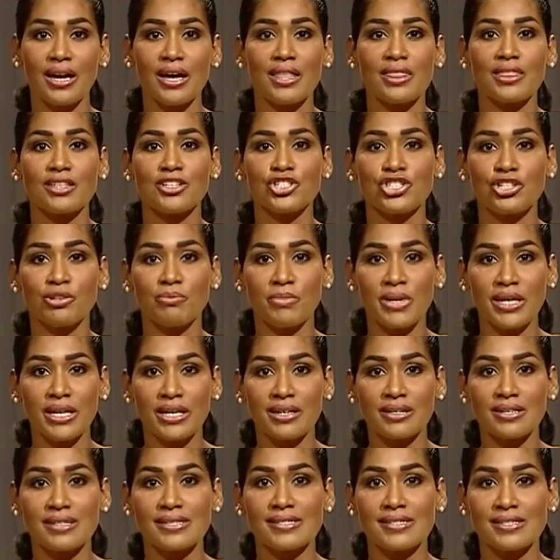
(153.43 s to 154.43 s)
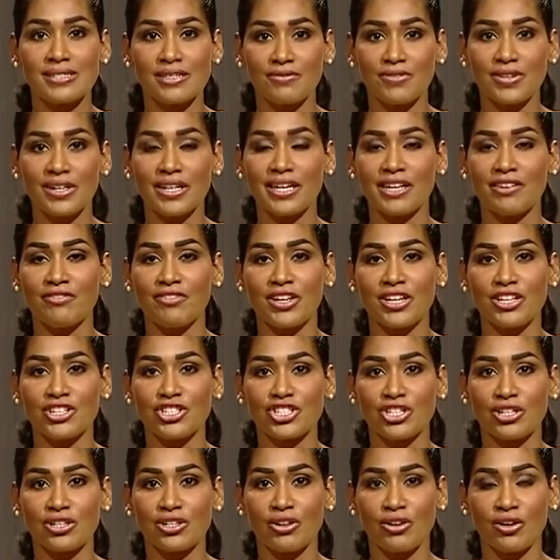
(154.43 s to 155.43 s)
the Jamaica Civil
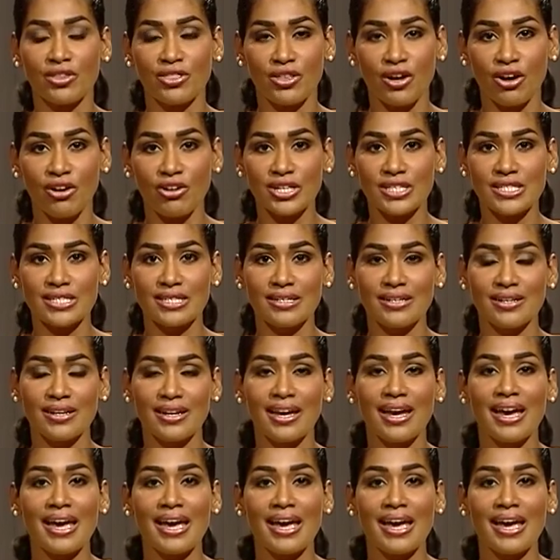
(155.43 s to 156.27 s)
Aviation Authority,